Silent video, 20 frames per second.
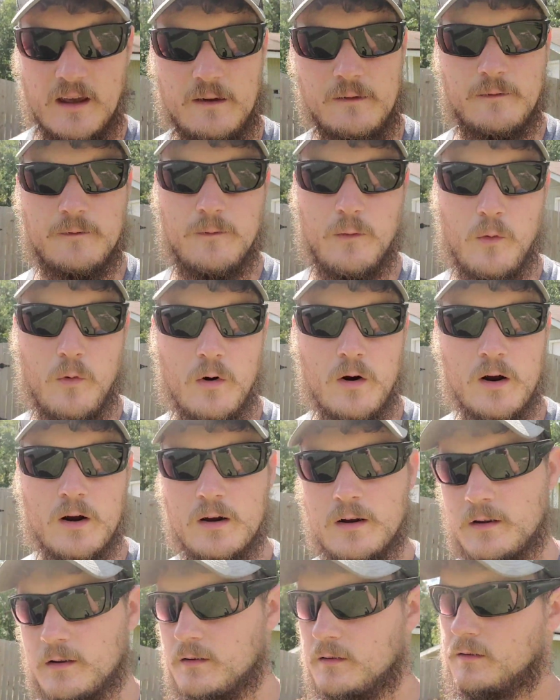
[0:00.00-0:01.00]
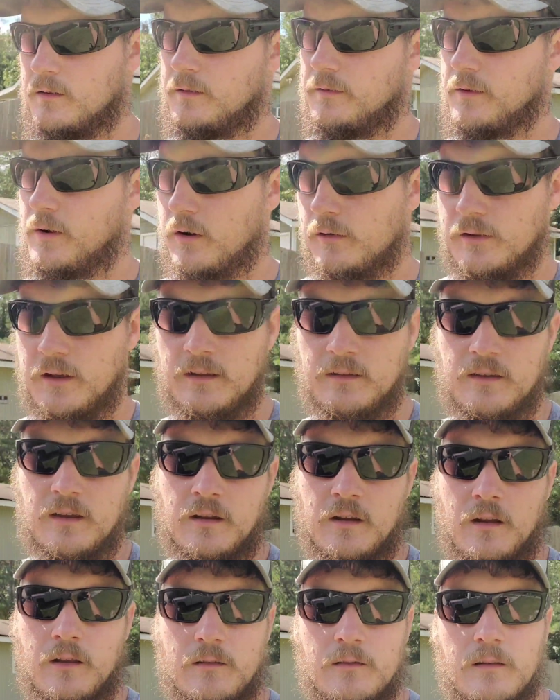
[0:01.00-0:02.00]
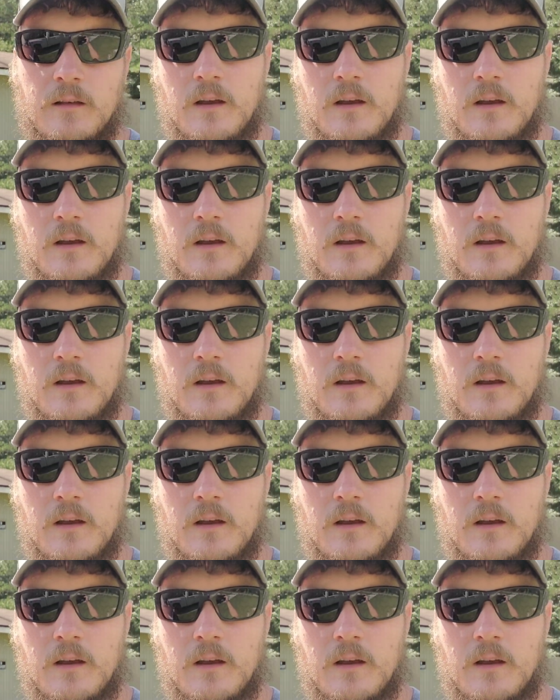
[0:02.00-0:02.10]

4. Thoroughly intent on